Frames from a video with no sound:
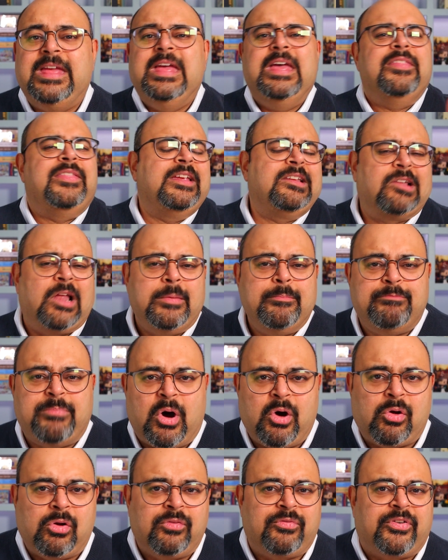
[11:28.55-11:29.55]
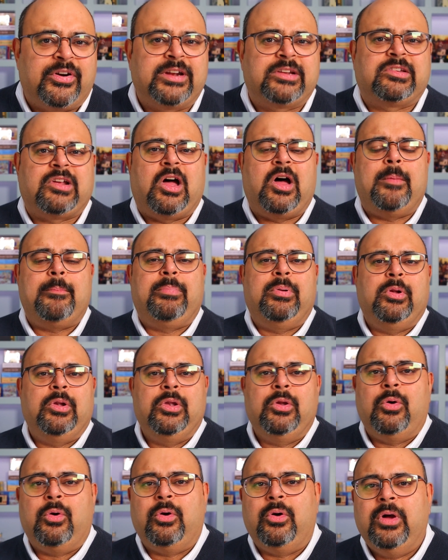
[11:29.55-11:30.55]
Things like Boggle, for
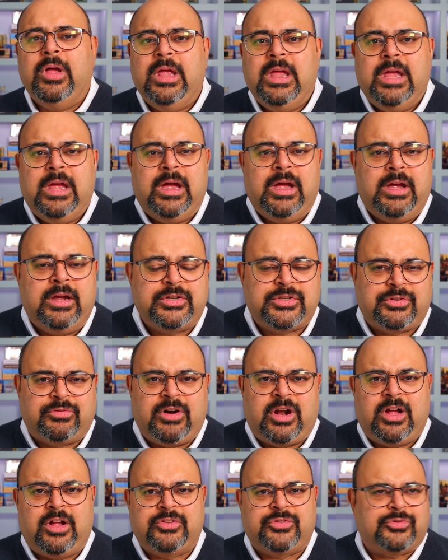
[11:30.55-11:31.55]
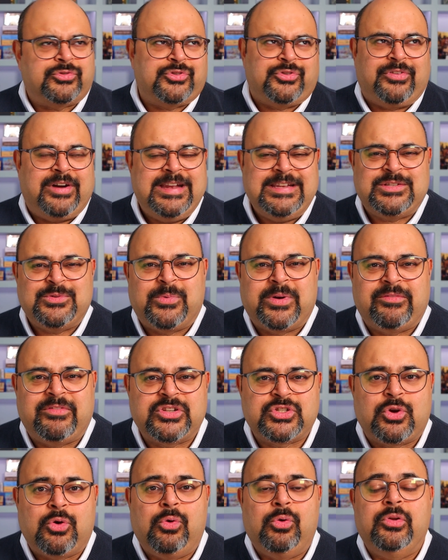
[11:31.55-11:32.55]
example, or charades or charades or whatever
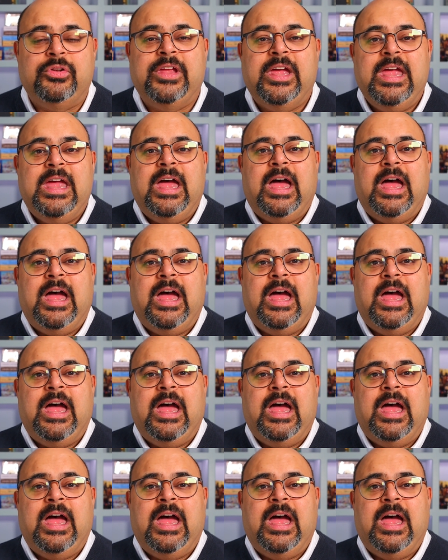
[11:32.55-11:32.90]
it's called.